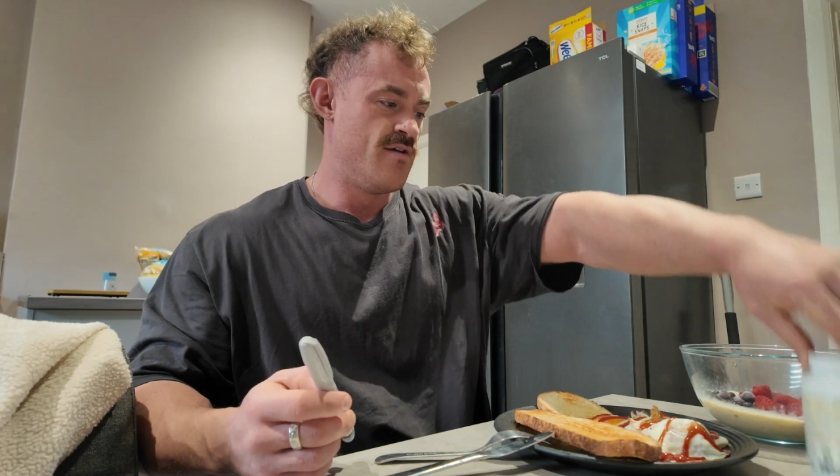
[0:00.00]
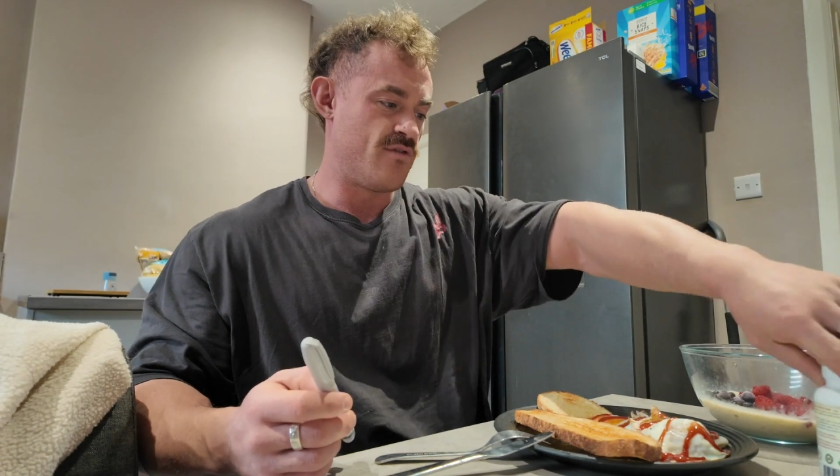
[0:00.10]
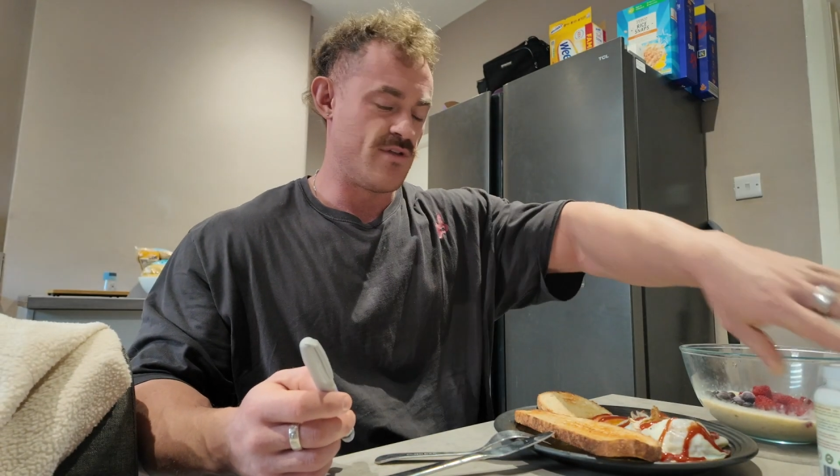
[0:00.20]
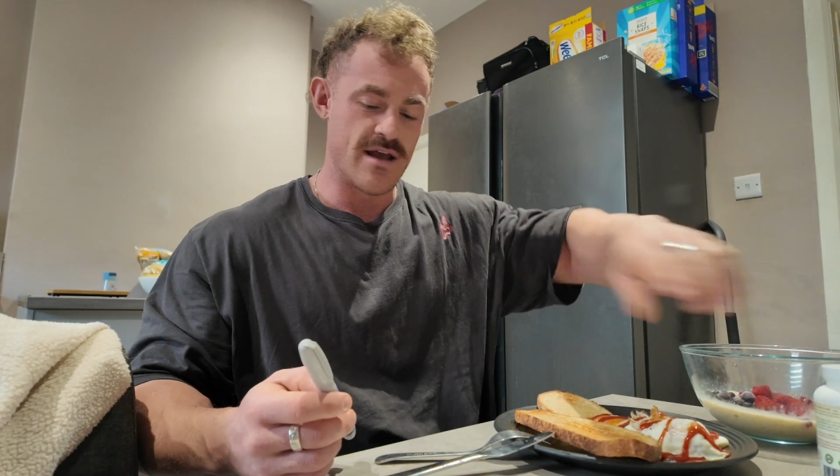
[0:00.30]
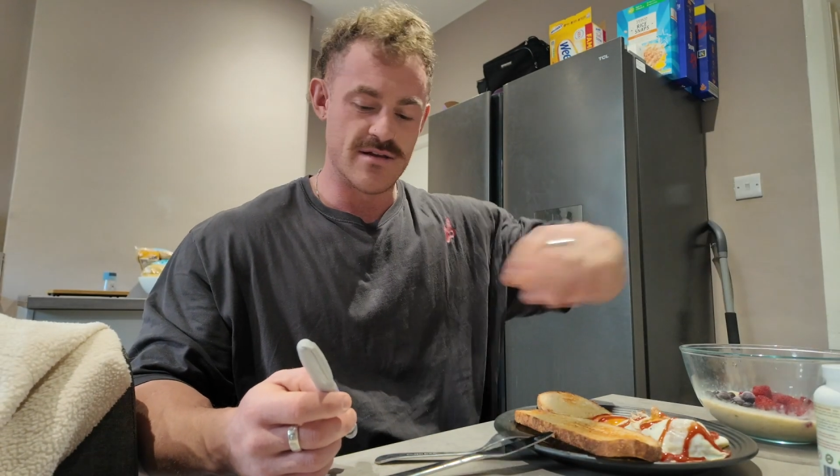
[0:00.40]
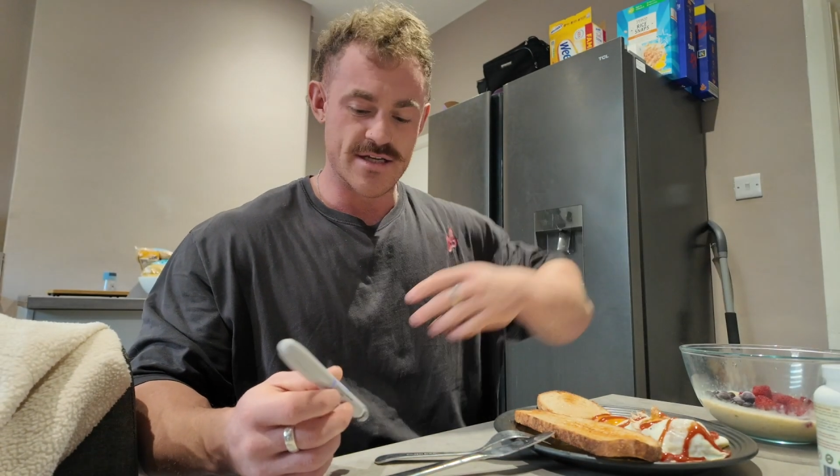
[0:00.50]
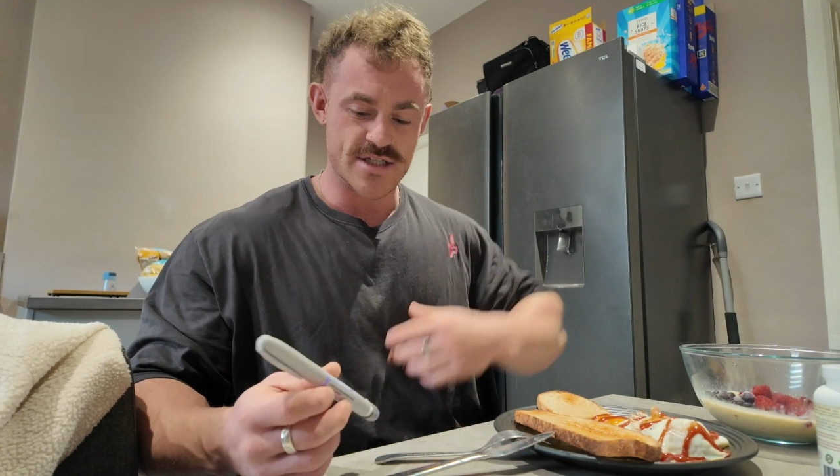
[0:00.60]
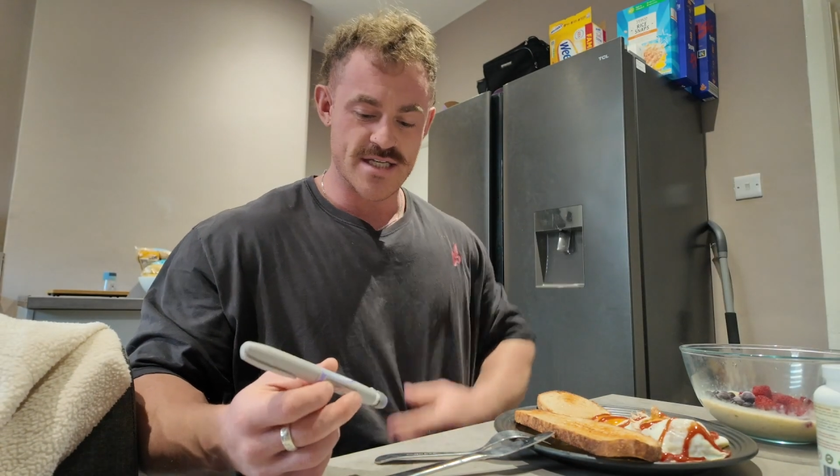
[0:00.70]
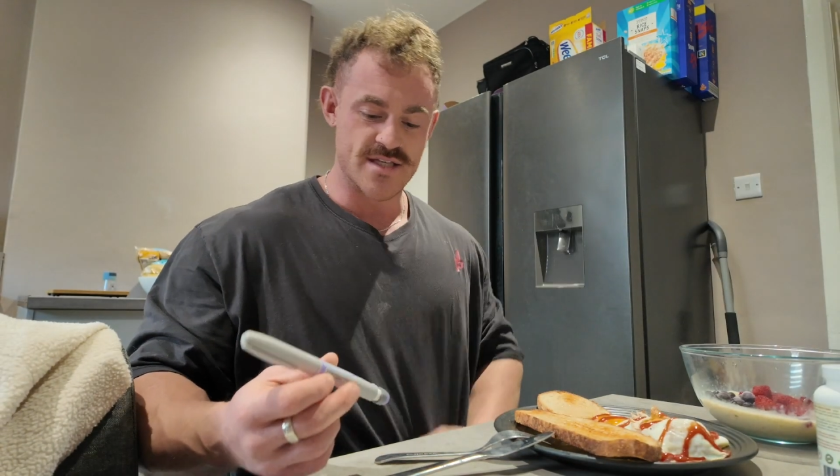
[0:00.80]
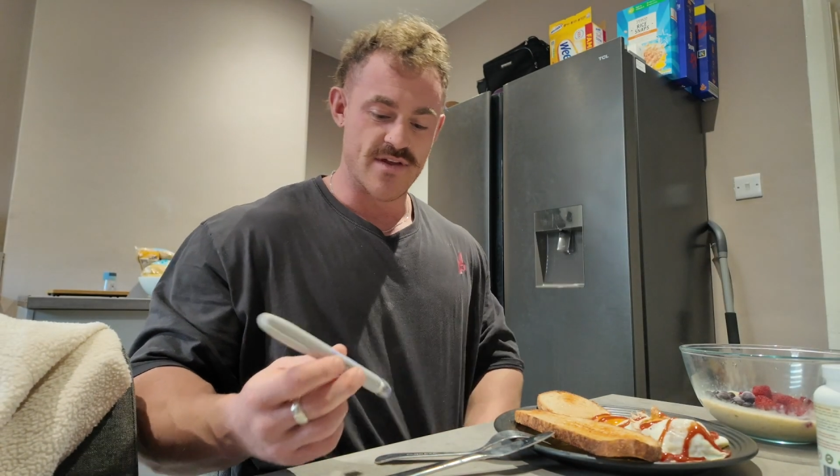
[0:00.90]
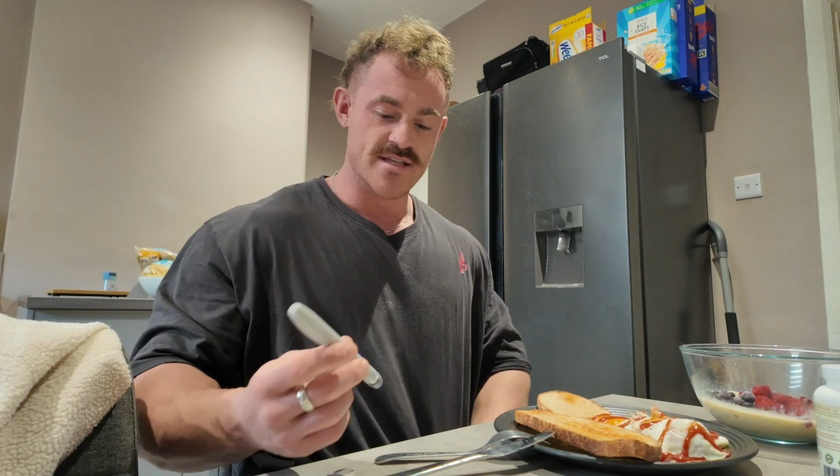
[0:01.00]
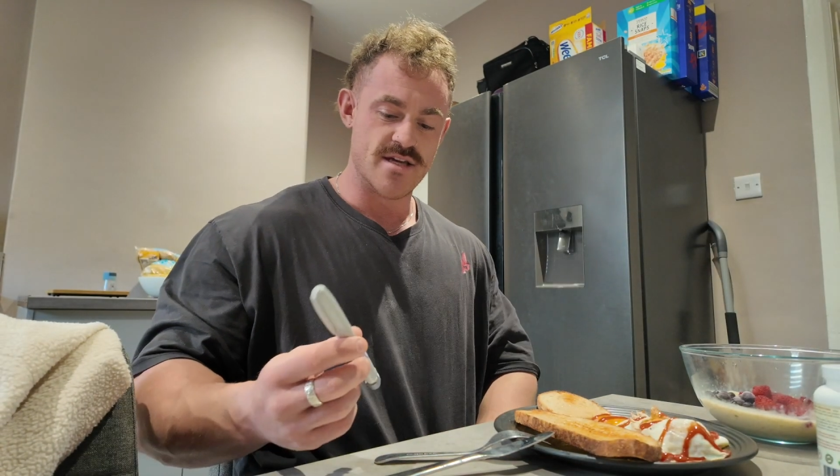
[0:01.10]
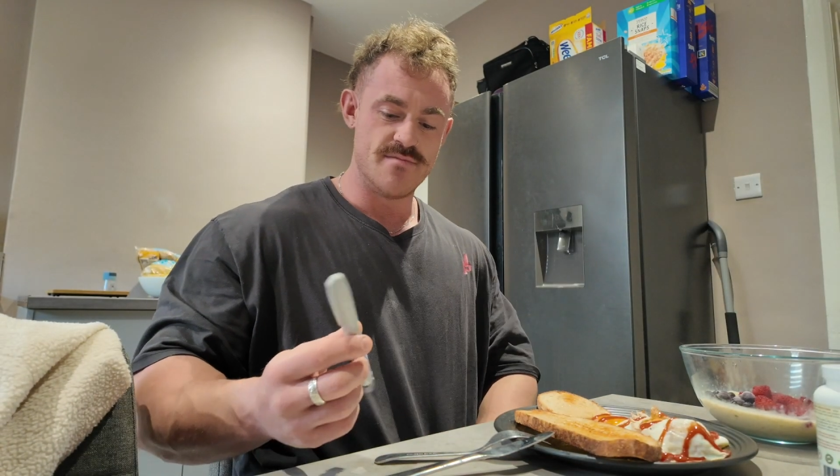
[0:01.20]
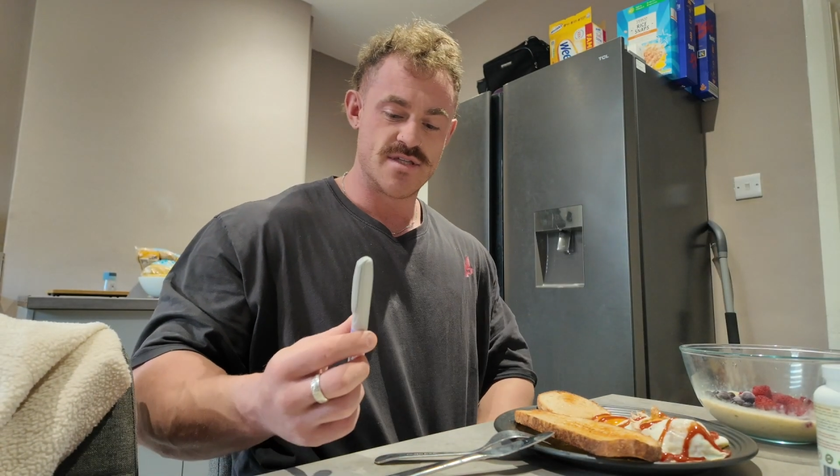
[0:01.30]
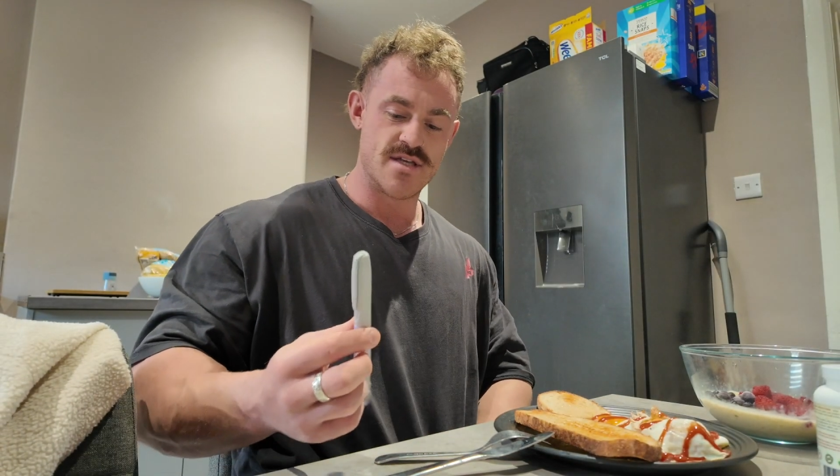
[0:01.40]
for the digestive
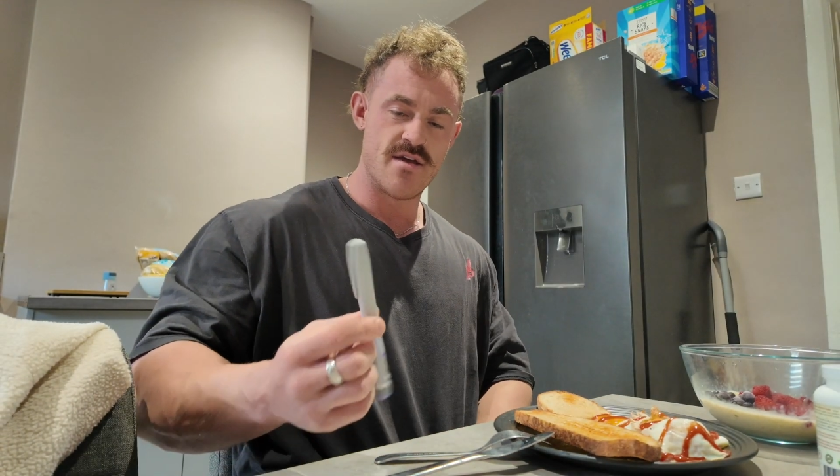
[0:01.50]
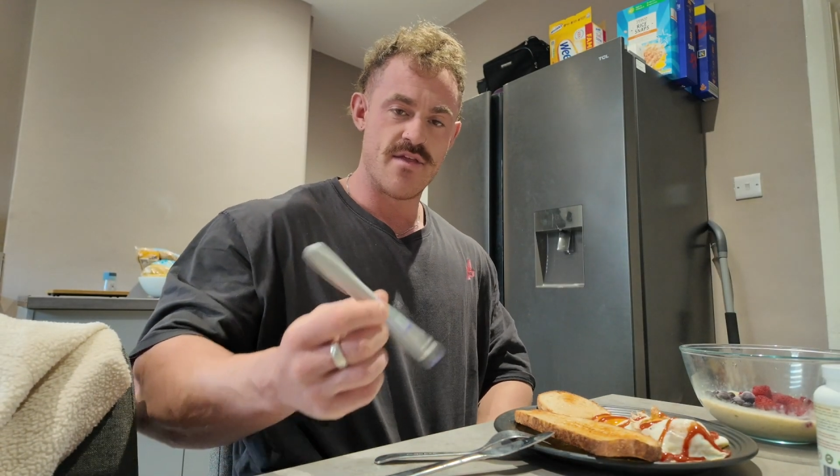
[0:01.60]
enzymes,